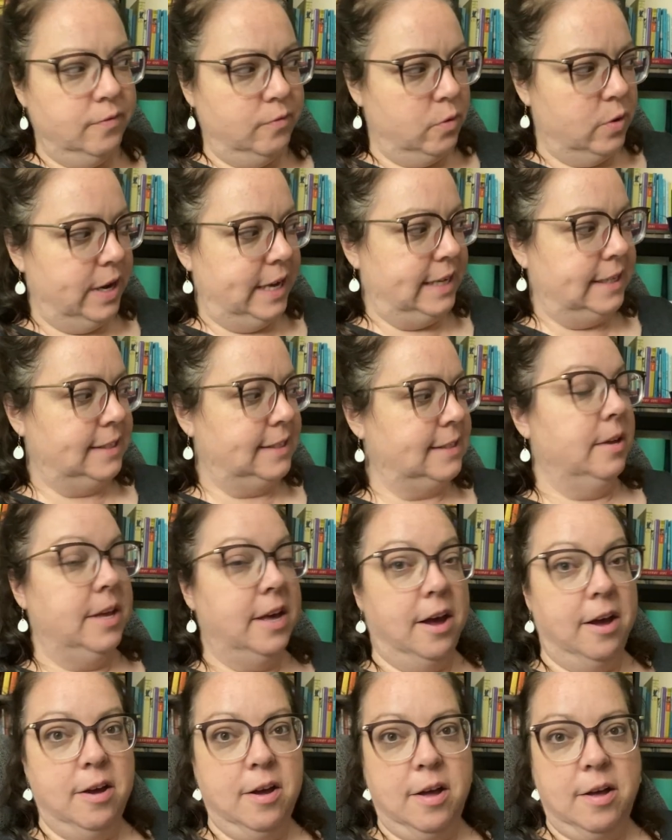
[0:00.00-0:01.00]
voice,
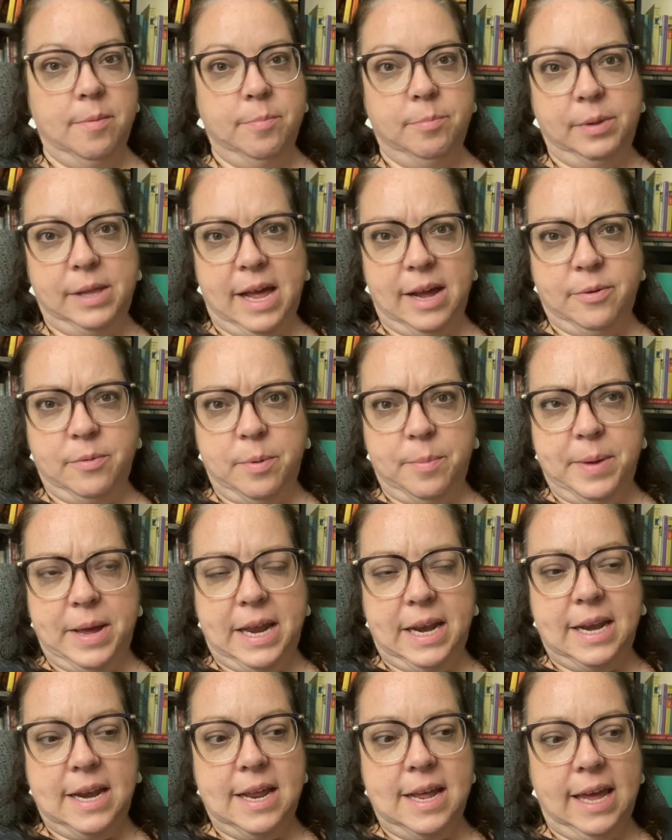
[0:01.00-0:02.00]
young black
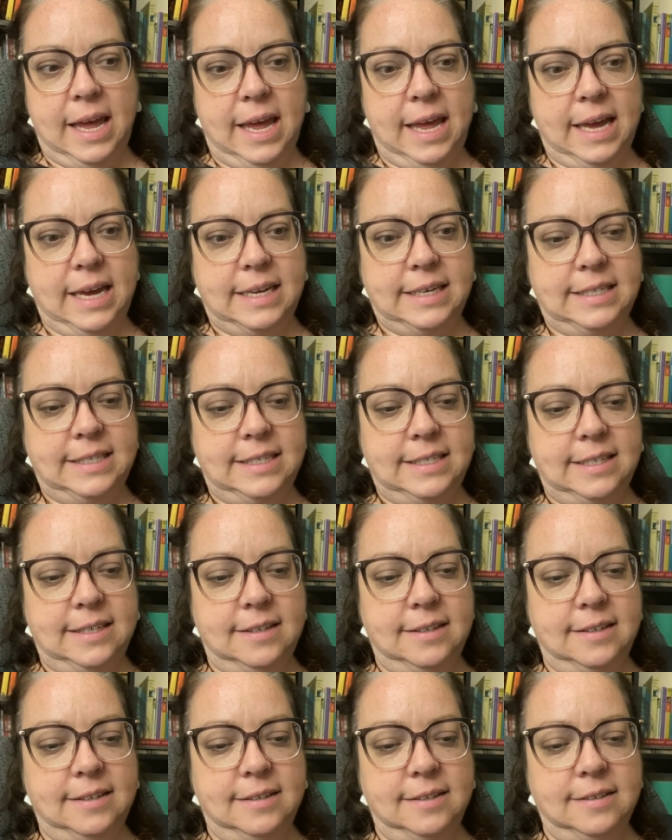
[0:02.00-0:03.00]
woman, and,
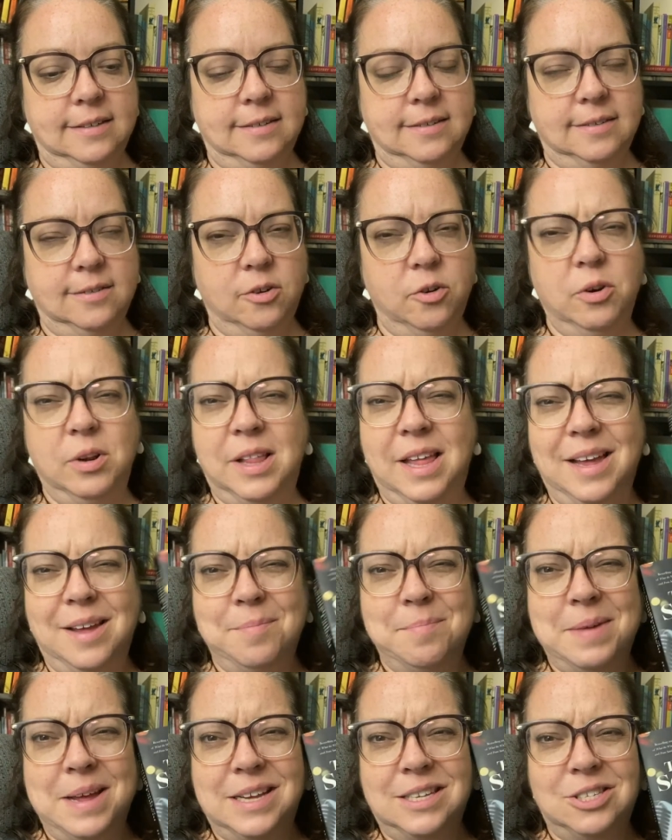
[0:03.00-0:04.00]
or like
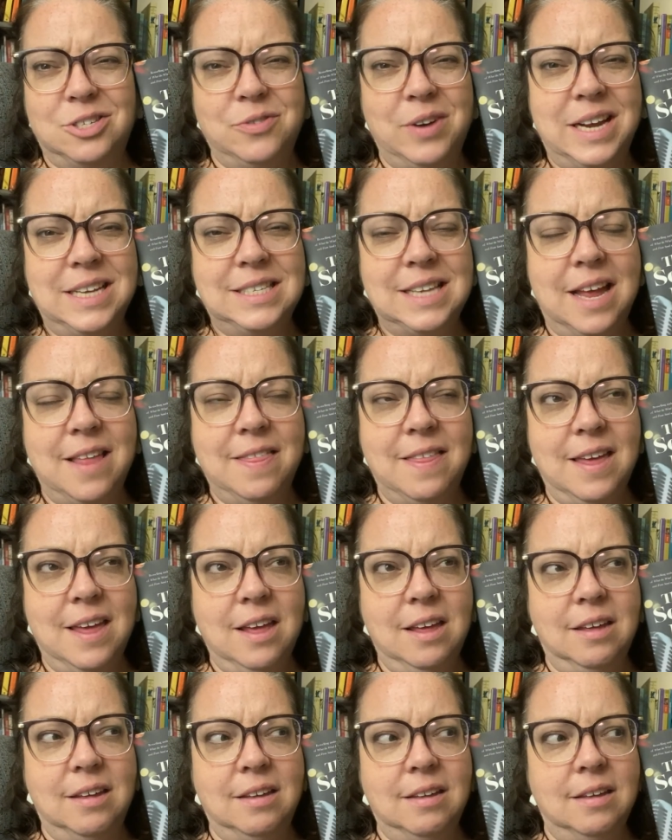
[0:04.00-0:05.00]
mixed race, I
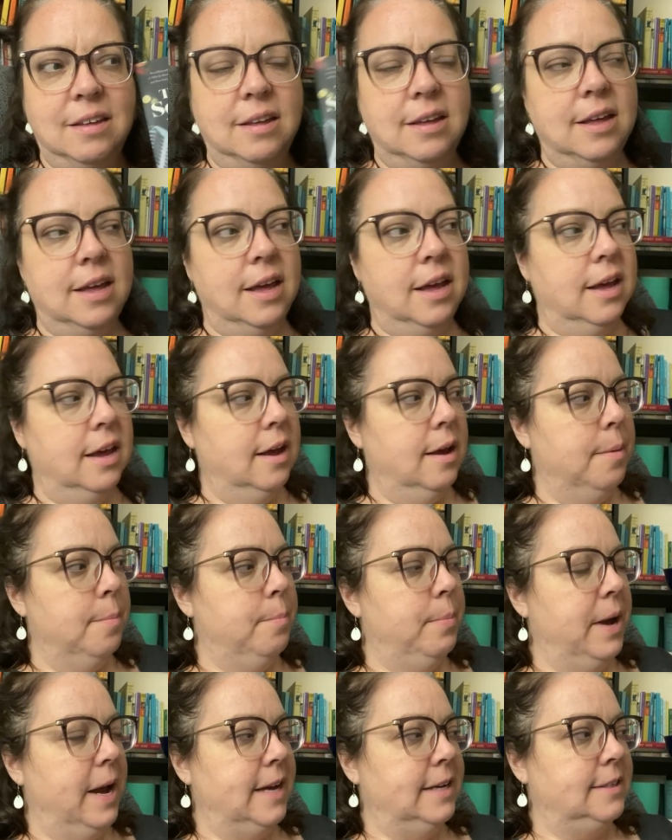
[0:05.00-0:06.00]
think.
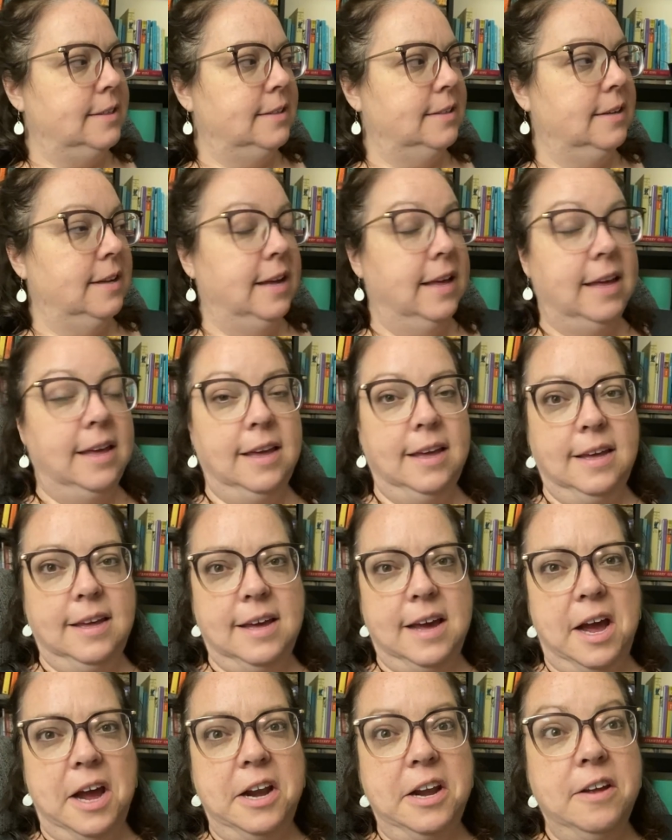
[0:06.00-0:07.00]
But he
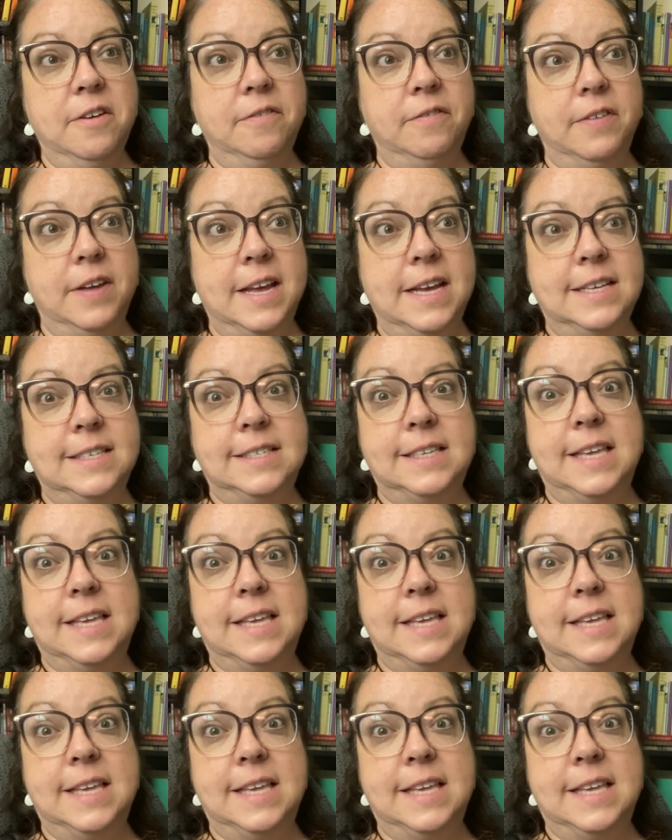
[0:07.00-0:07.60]
kind of is